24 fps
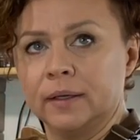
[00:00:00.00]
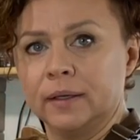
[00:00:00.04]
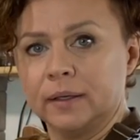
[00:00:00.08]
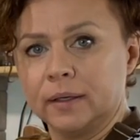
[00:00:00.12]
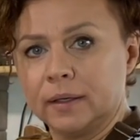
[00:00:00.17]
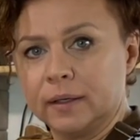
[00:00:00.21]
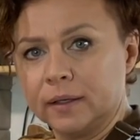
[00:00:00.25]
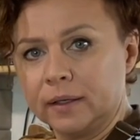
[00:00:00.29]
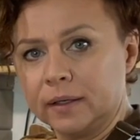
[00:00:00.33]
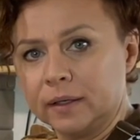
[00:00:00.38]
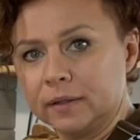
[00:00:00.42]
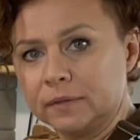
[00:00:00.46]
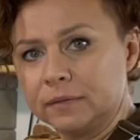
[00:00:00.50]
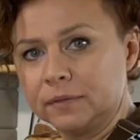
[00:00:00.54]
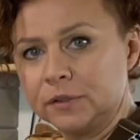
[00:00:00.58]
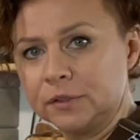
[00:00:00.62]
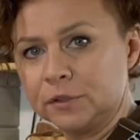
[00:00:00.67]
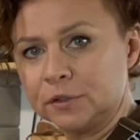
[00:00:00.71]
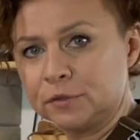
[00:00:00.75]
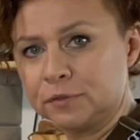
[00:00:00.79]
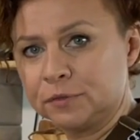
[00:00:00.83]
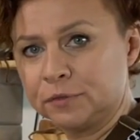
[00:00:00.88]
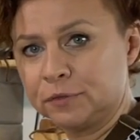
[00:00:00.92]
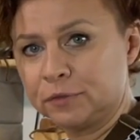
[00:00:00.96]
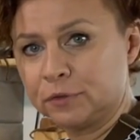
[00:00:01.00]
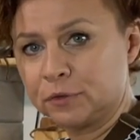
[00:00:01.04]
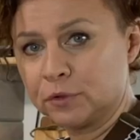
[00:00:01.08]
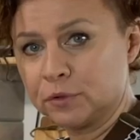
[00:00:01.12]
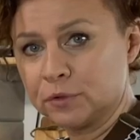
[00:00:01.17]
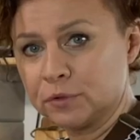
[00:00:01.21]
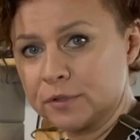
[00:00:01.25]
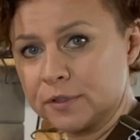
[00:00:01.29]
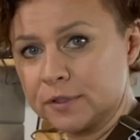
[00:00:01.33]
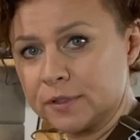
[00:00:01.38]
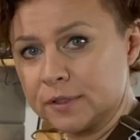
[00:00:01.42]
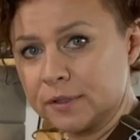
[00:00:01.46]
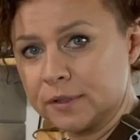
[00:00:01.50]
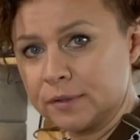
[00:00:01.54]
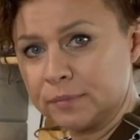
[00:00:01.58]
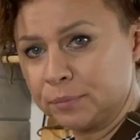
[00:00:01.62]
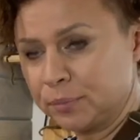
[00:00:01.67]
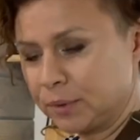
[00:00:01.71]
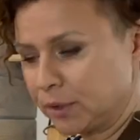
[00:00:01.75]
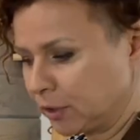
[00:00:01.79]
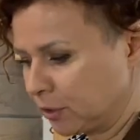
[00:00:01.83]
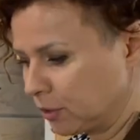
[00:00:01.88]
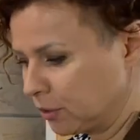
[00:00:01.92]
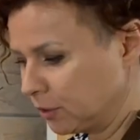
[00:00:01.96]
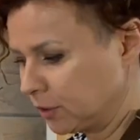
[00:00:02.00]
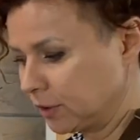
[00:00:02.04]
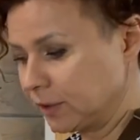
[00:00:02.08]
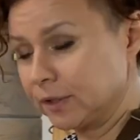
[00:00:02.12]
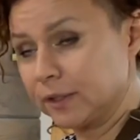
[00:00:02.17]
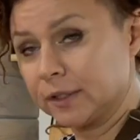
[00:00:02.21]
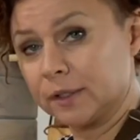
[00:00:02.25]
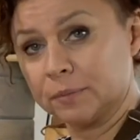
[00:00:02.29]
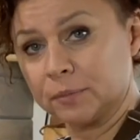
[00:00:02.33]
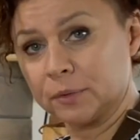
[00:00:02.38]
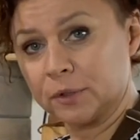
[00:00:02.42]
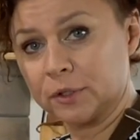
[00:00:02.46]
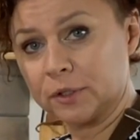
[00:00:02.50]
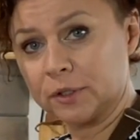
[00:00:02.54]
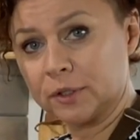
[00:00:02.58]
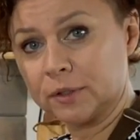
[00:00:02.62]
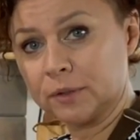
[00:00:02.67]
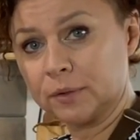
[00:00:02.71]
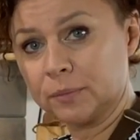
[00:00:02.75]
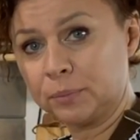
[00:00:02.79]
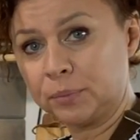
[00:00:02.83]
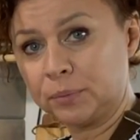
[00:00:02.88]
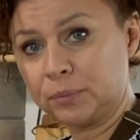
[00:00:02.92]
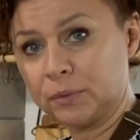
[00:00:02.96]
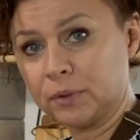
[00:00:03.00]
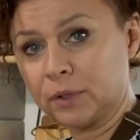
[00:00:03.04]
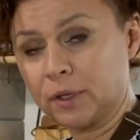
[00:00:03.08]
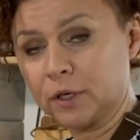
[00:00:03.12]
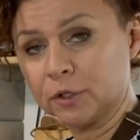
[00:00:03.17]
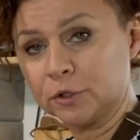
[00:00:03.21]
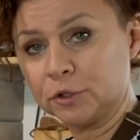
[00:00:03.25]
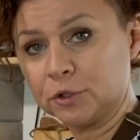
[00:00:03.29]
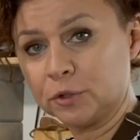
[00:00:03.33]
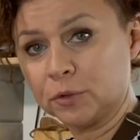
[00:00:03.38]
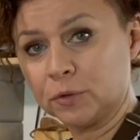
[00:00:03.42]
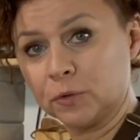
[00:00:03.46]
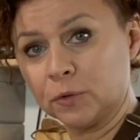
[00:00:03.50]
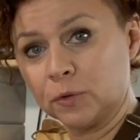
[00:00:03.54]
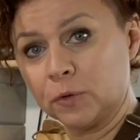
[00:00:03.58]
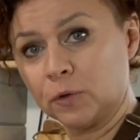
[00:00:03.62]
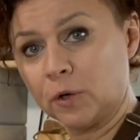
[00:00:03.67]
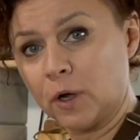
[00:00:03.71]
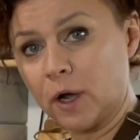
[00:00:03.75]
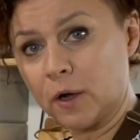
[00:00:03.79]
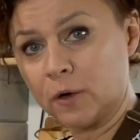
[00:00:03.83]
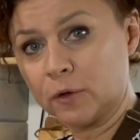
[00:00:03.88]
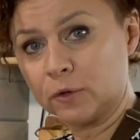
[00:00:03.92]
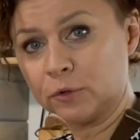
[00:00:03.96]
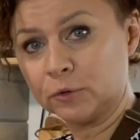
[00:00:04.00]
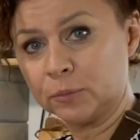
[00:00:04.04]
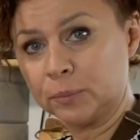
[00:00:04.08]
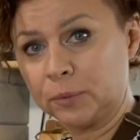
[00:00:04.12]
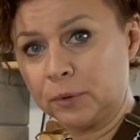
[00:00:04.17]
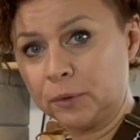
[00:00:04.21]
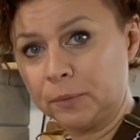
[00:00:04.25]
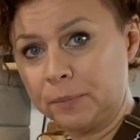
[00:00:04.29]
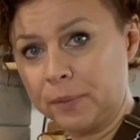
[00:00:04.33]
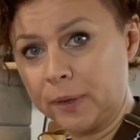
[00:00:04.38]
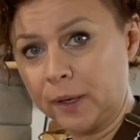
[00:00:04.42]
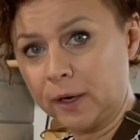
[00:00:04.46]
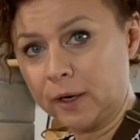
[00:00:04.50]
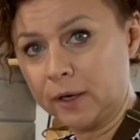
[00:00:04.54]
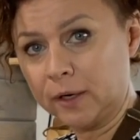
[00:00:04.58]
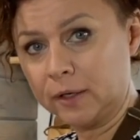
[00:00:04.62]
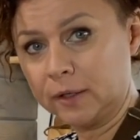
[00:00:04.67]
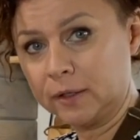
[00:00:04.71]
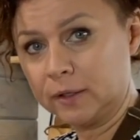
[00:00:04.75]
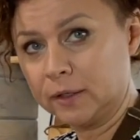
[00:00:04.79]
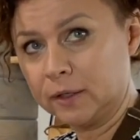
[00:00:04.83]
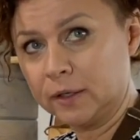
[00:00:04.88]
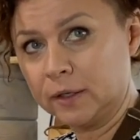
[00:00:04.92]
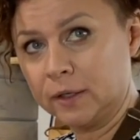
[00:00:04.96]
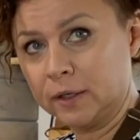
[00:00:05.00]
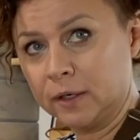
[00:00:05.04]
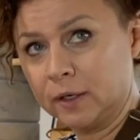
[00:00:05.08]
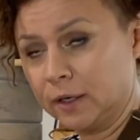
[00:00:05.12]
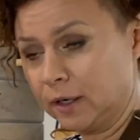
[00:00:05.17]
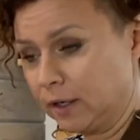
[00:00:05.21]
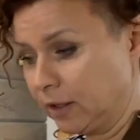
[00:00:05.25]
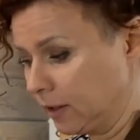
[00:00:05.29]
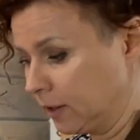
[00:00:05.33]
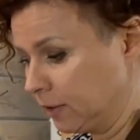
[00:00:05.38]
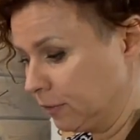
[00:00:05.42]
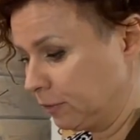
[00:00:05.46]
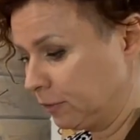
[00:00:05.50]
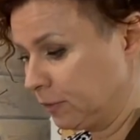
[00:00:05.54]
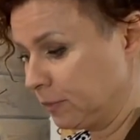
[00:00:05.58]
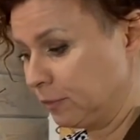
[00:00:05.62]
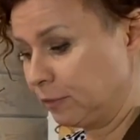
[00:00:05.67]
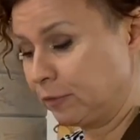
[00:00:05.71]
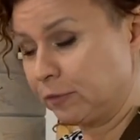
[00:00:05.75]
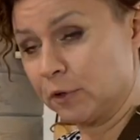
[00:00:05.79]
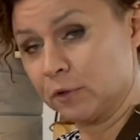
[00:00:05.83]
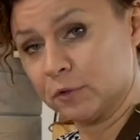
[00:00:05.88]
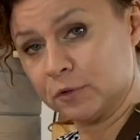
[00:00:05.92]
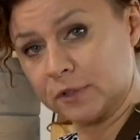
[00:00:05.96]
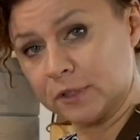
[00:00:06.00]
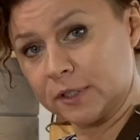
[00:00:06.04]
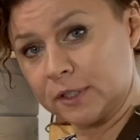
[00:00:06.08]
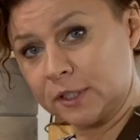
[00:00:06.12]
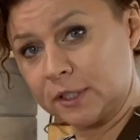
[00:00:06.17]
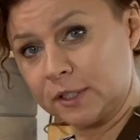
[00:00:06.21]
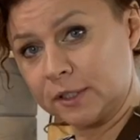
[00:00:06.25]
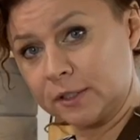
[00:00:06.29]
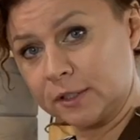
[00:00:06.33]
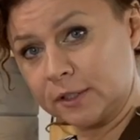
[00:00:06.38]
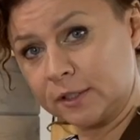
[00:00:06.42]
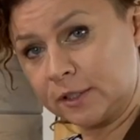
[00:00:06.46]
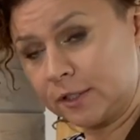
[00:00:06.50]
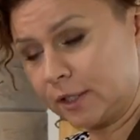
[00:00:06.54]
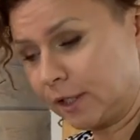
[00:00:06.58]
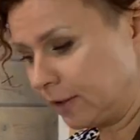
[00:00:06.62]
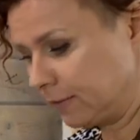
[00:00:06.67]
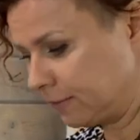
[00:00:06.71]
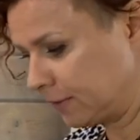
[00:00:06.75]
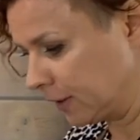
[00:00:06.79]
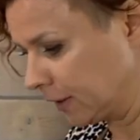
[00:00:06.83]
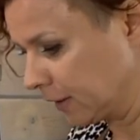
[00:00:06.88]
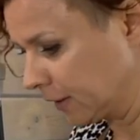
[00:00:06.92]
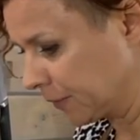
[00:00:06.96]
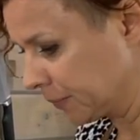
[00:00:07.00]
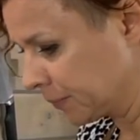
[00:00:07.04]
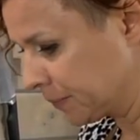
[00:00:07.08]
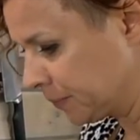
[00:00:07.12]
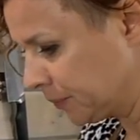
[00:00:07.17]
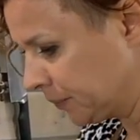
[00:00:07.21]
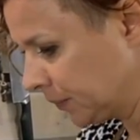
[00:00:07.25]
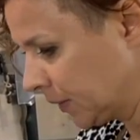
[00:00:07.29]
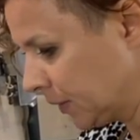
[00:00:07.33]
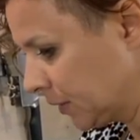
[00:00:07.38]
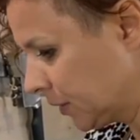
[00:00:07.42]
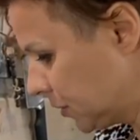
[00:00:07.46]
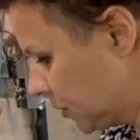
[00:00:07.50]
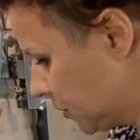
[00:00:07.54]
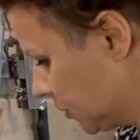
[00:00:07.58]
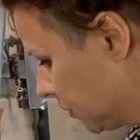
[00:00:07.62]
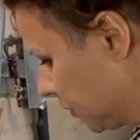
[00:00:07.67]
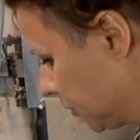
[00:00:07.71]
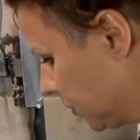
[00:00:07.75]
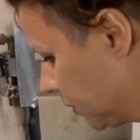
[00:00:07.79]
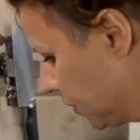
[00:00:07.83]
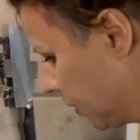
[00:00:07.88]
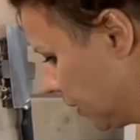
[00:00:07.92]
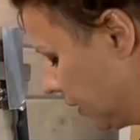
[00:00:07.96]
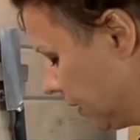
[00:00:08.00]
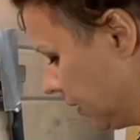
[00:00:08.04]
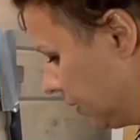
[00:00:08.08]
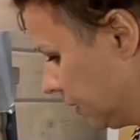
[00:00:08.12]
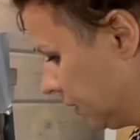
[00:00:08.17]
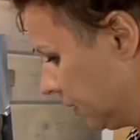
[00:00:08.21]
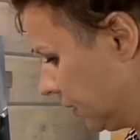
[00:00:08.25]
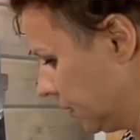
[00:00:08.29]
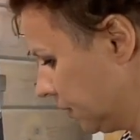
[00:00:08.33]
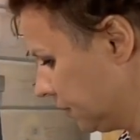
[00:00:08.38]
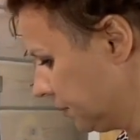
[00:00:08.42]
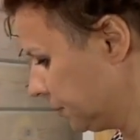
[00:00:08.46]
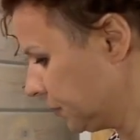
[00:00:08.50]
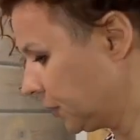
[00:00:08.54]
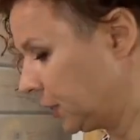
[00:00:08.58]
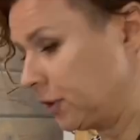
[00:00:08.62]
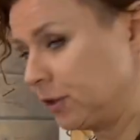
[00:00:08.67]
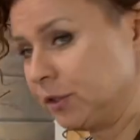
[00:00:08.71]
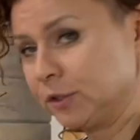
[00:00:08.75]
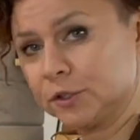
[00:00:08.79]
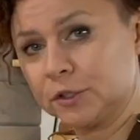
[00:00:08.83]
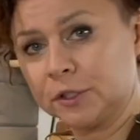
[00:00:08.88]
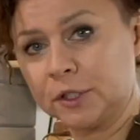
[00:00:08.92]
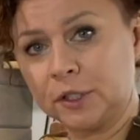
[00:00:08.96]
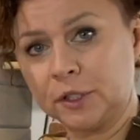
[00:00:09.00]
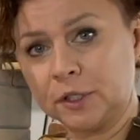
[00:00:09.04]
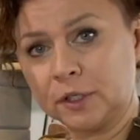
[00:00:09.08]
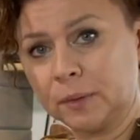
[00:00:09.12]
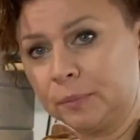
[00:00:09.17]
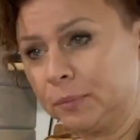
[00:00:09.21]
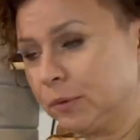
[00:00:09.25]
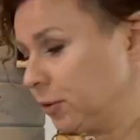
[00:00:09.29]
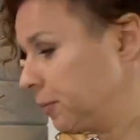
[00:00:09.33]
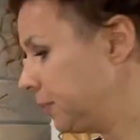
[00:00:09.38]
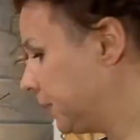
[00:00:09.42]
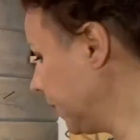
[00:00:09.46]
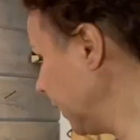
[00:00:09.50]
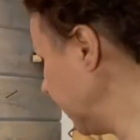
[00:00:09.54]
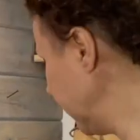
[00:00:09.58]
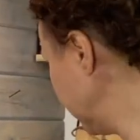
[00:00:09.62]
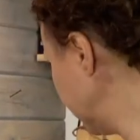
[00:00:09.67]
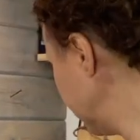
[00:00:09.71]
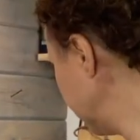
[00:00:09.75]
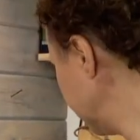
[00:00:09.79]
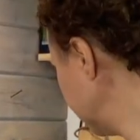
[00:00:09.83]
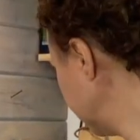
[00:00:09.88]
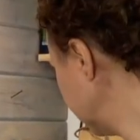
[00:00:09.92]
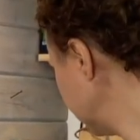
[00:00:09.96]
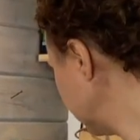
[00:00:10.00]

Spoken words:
I have these frozen pierogi that I'm gonna show you how to prepare from frozen to serving. So just heat up your pan,